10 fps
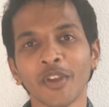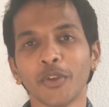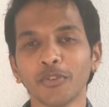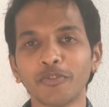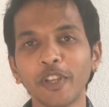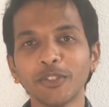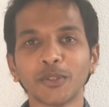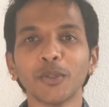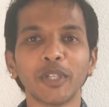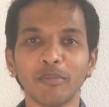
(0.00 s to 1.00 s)
You feel
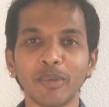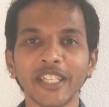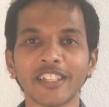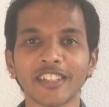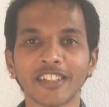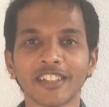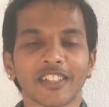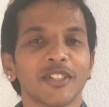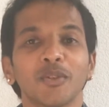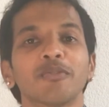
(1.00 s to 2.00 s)
so complete.
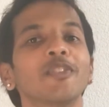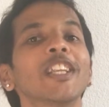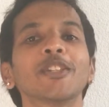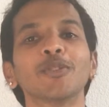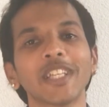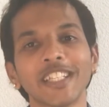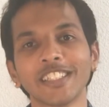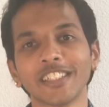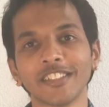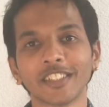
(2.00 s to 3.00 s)
You don't feel like doing
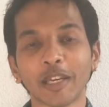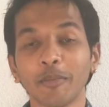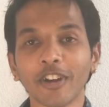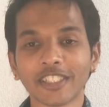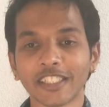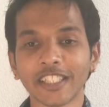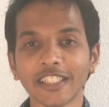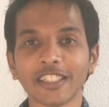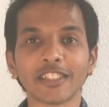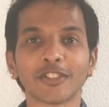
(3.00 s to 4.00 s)
anything else. I'm not
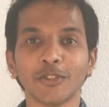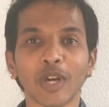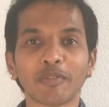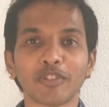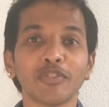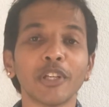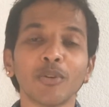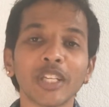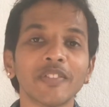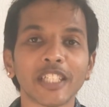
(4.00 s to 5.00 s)
saying this you have to feel
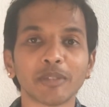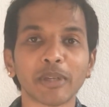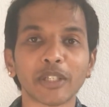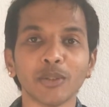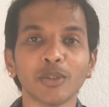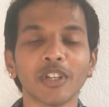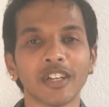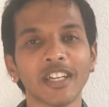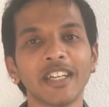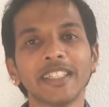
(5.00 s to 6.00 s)
only with respect to yoga.
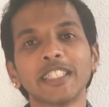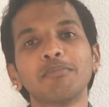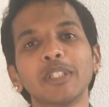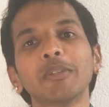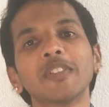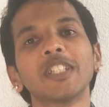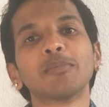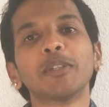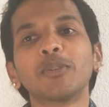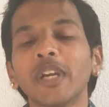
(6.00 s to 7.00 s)
This may be with
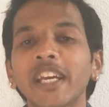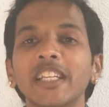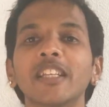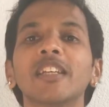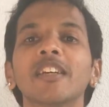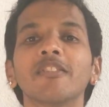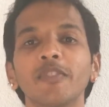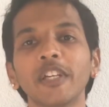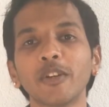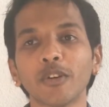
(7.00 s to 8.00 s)
respect to any
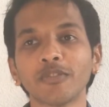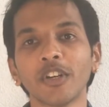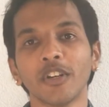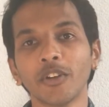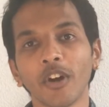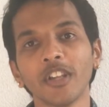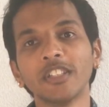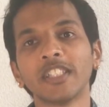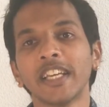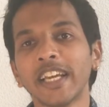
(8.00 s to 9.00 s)
field of
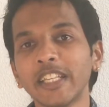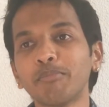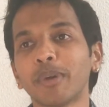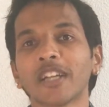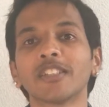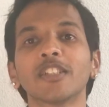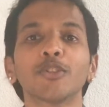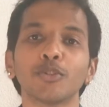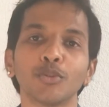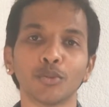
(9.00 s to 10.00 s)
knowledge, any path that
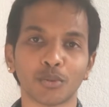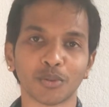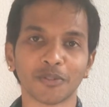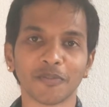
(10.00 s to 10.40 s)
you choose.